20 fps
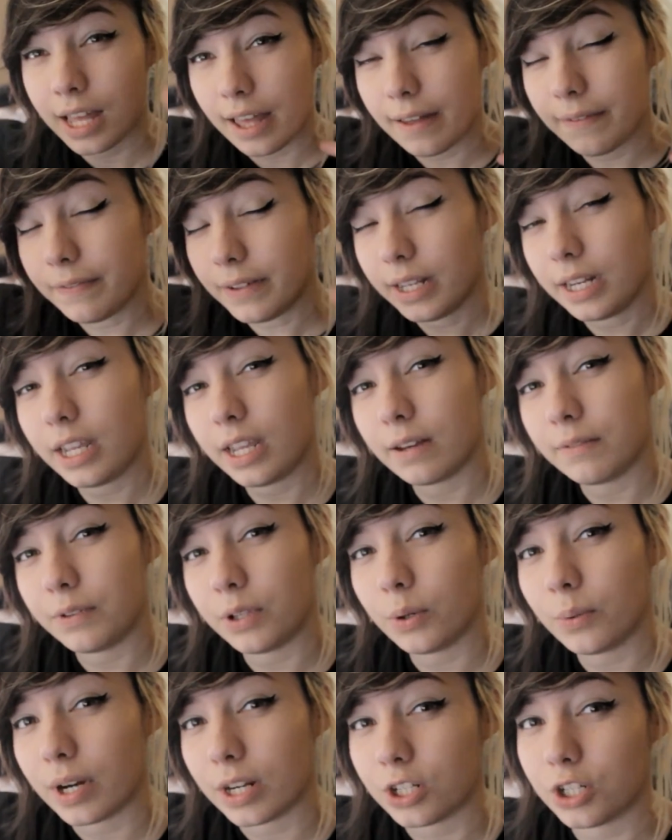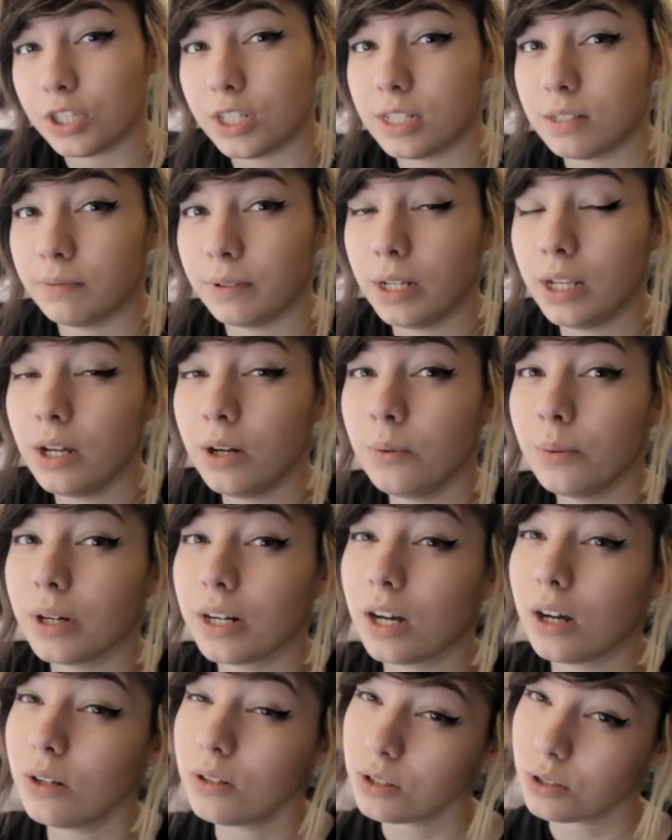If any of you watching this video
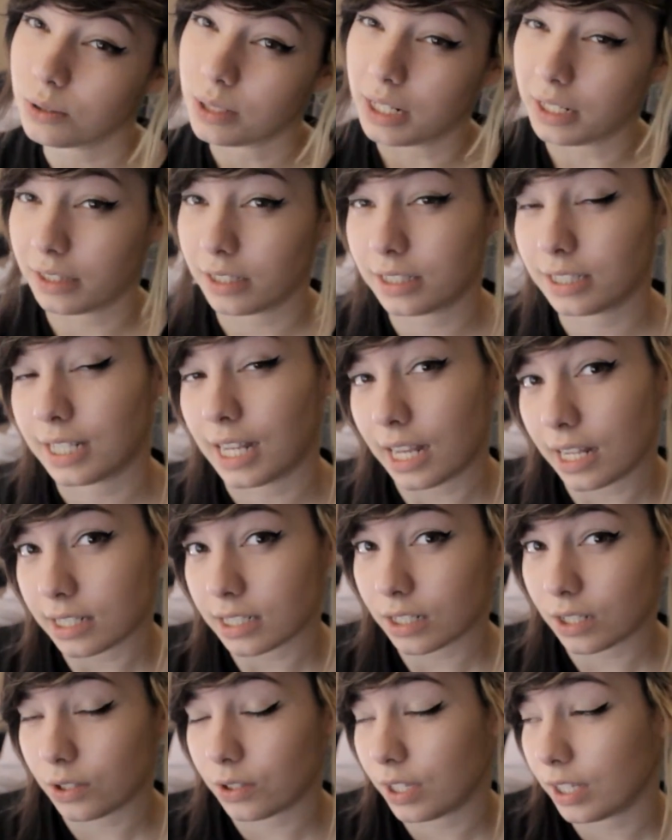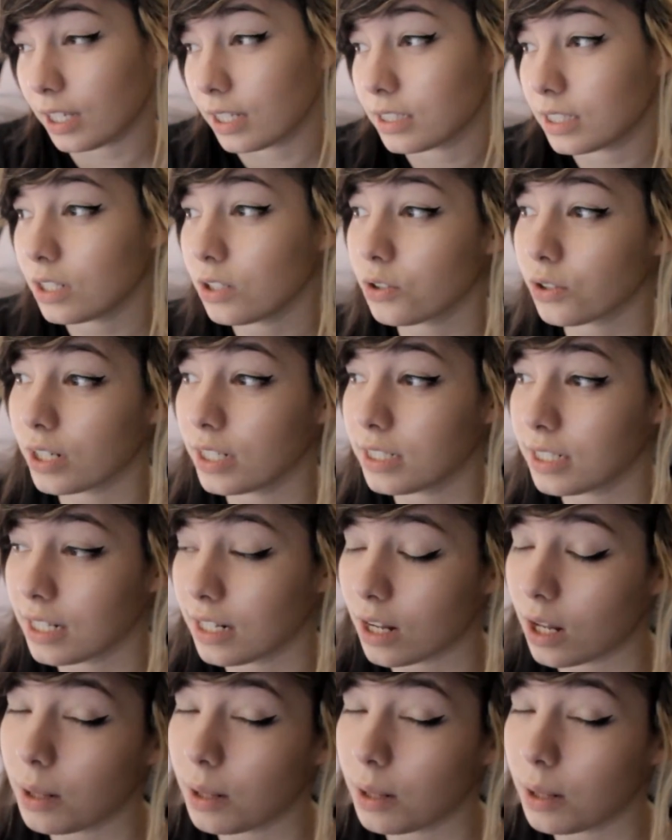want to also take this test and you think it's interesting,